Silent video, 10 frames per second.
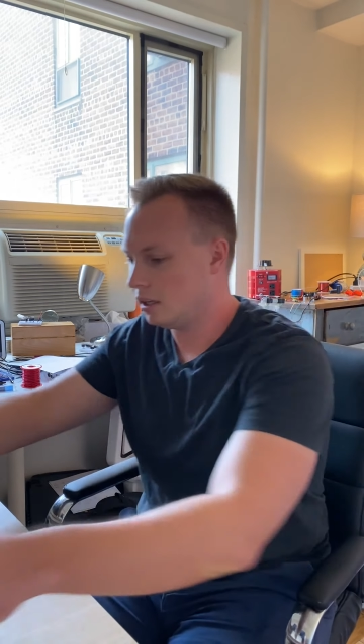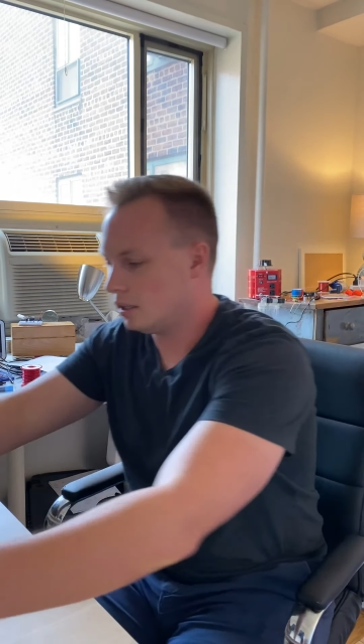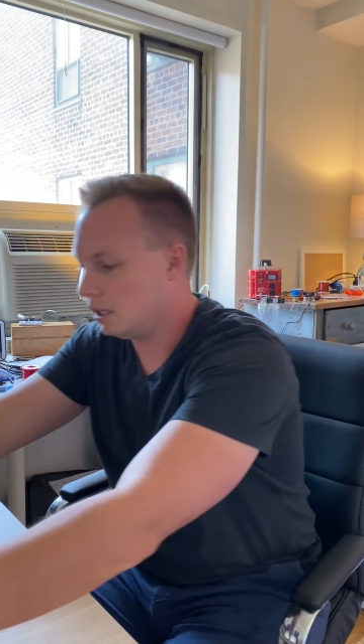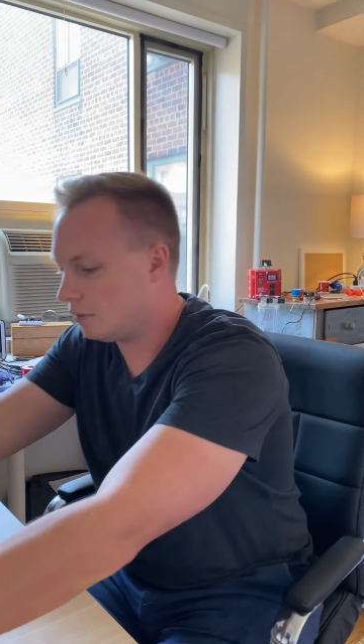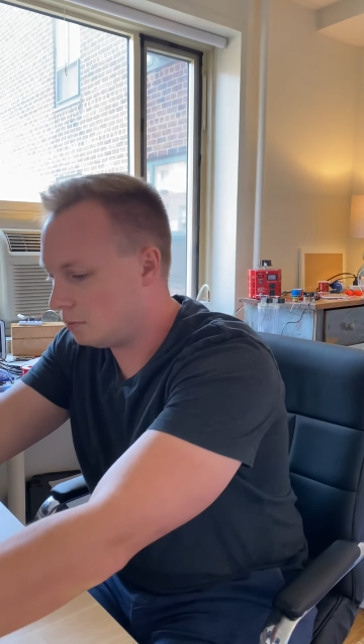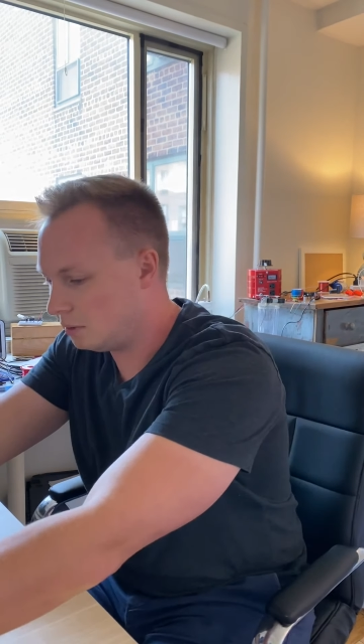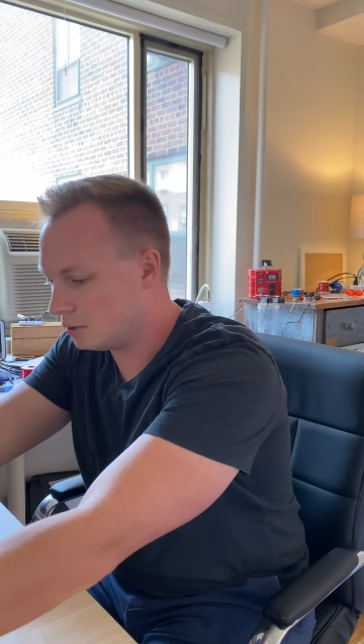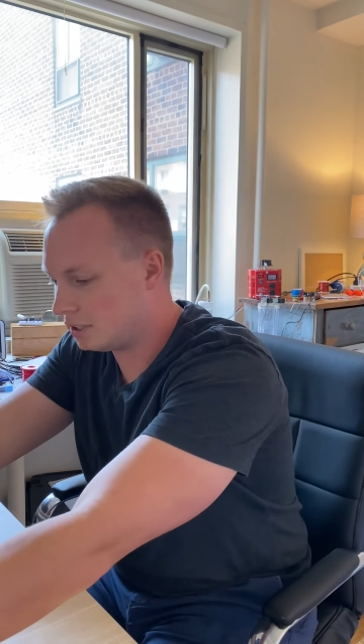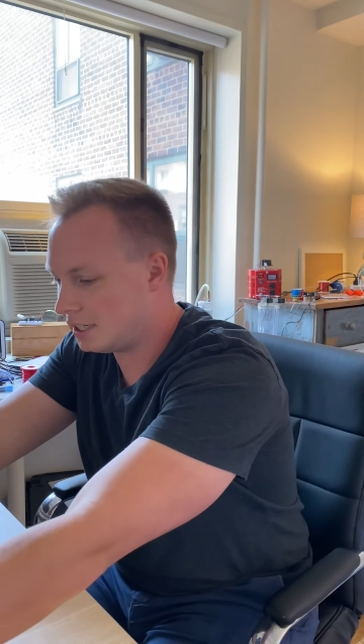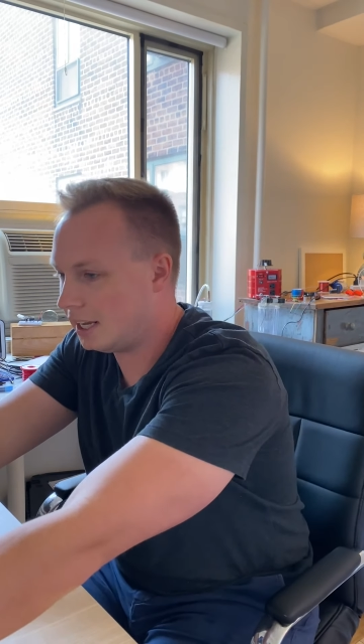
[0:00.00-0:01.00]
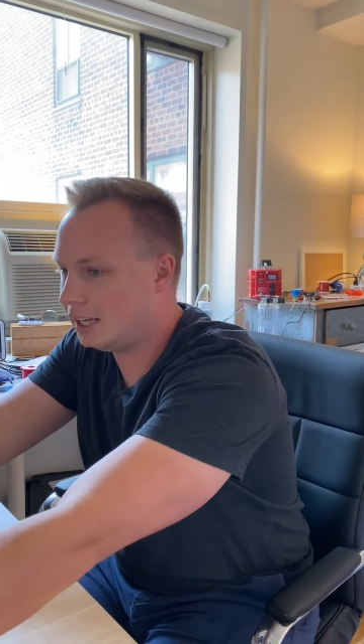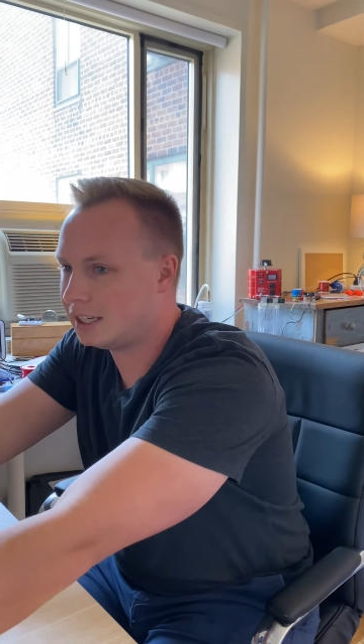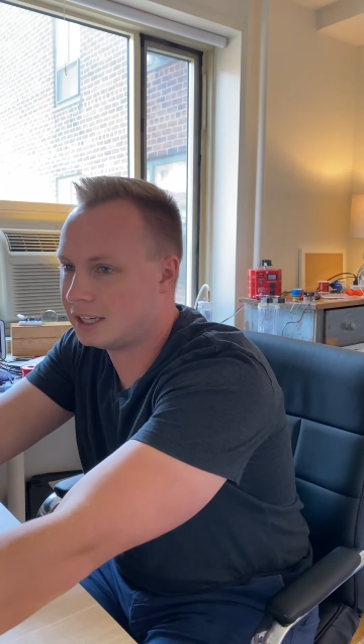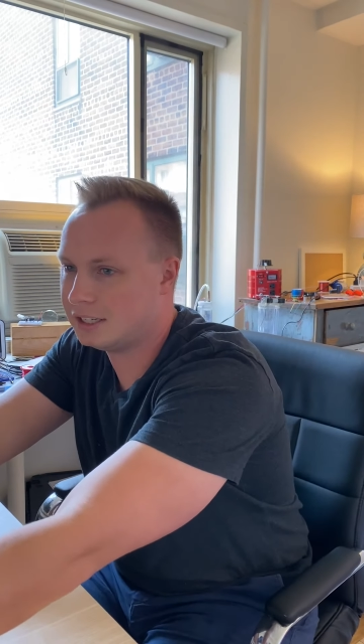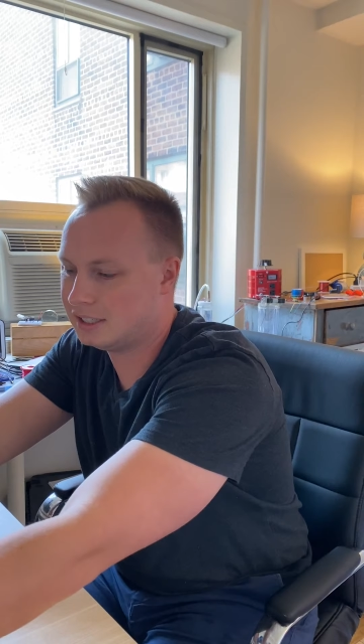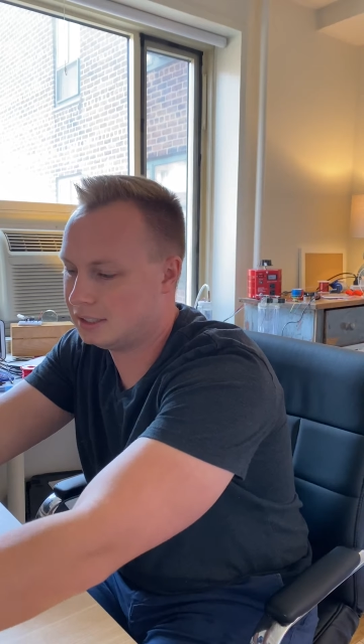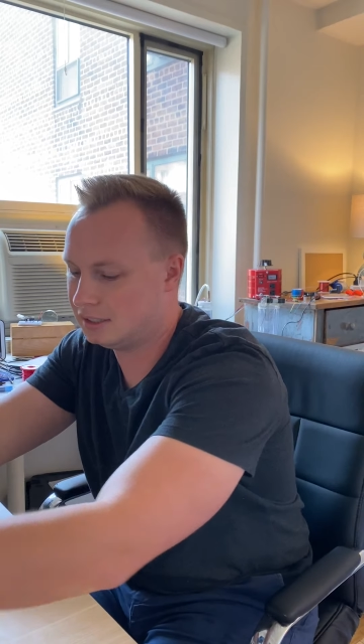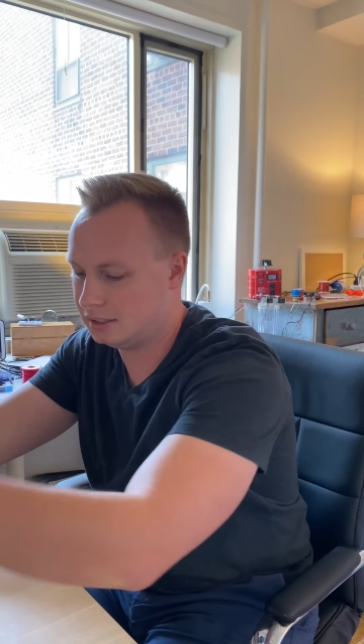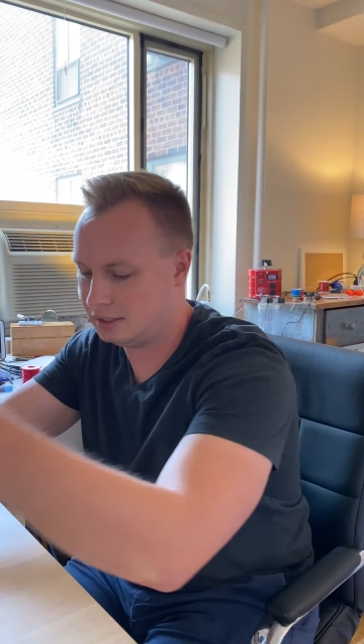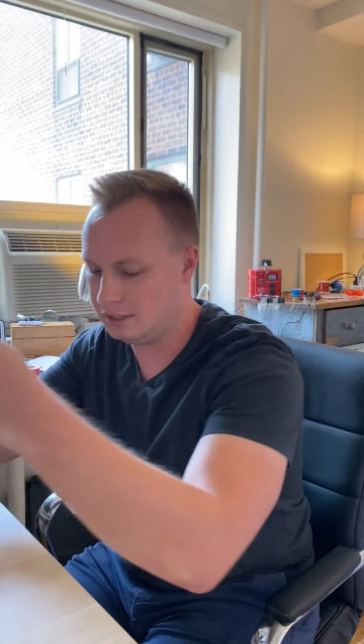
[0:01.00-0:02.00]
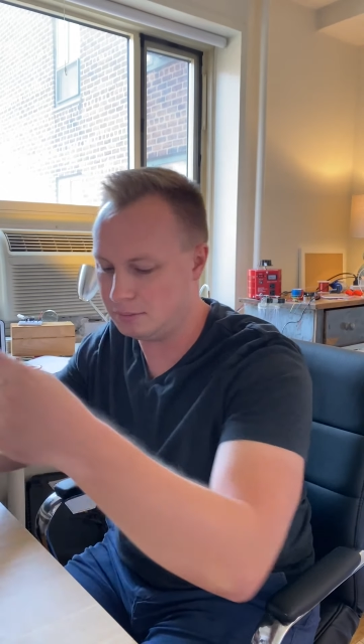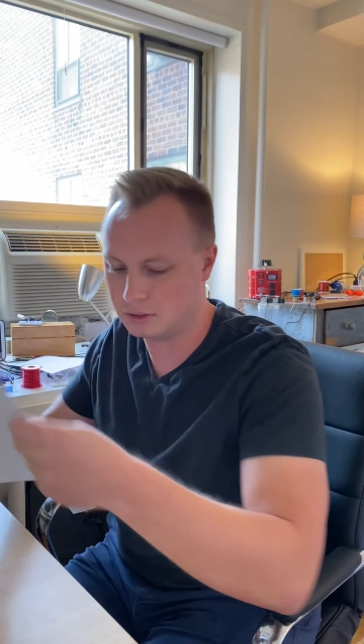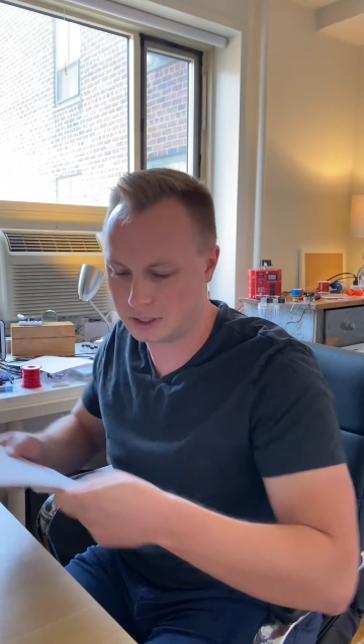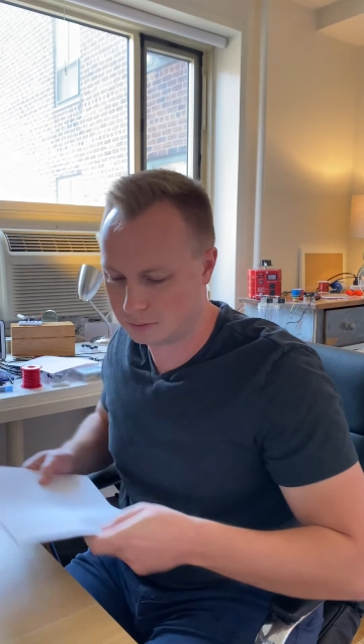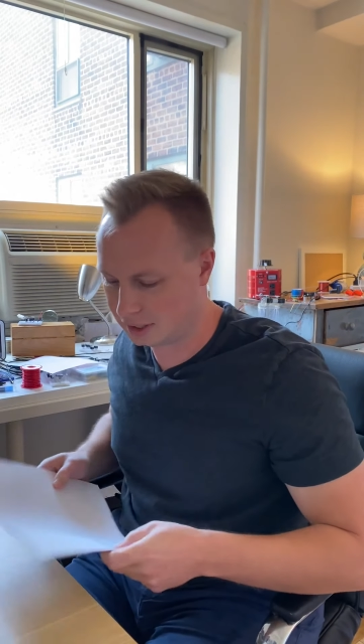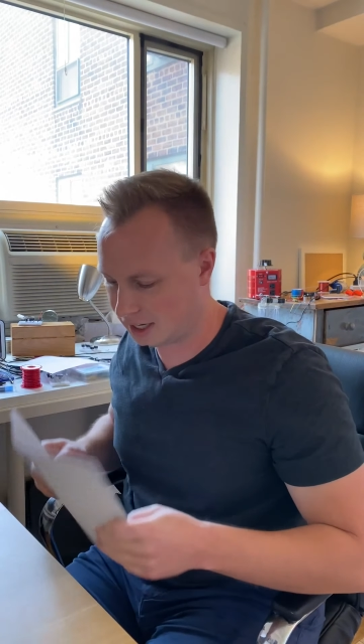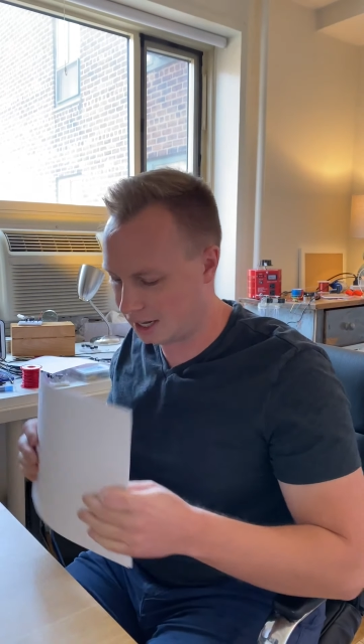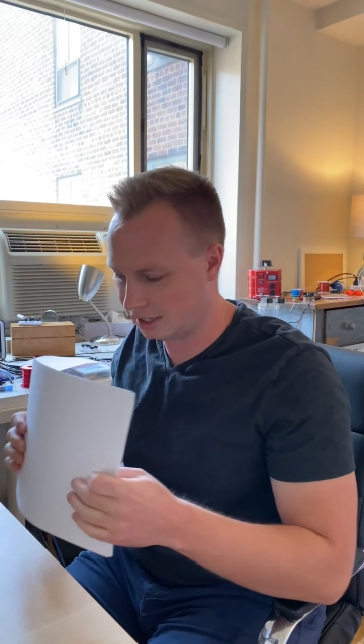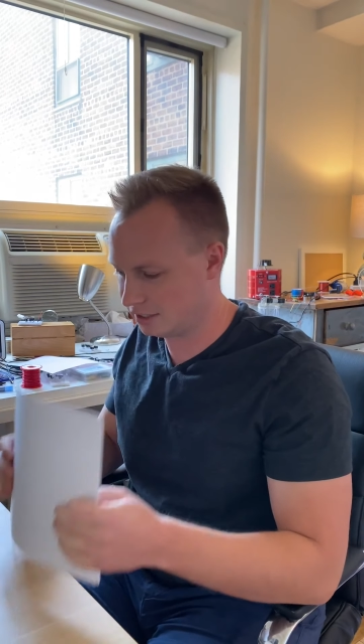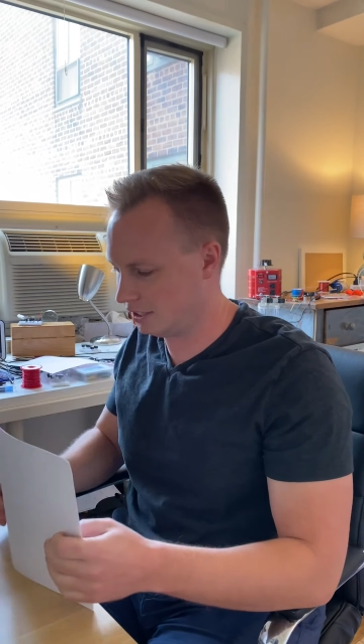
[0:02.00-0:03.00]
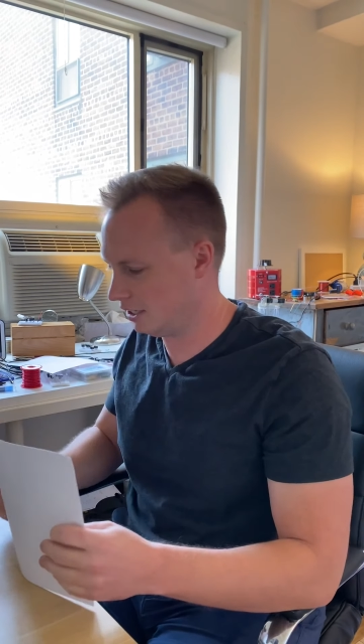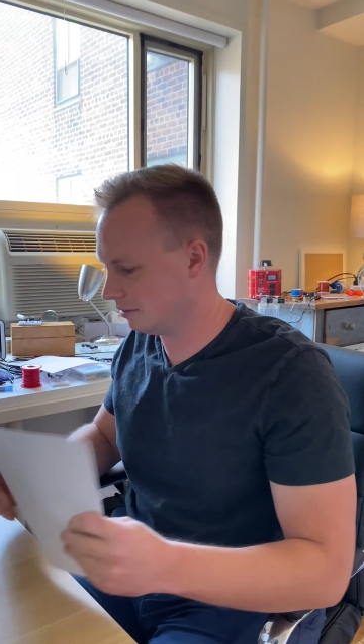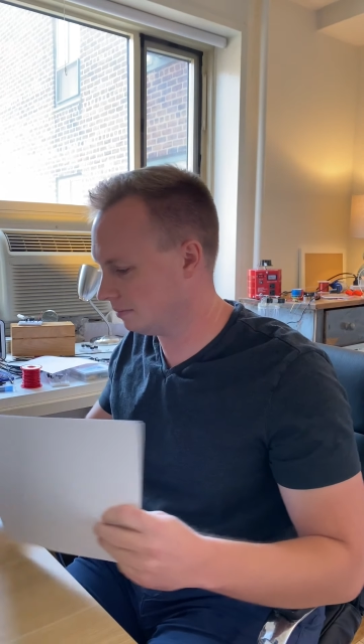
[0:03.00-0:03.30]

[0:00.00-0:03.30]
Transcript: If we were to take the Milky Way galaxy,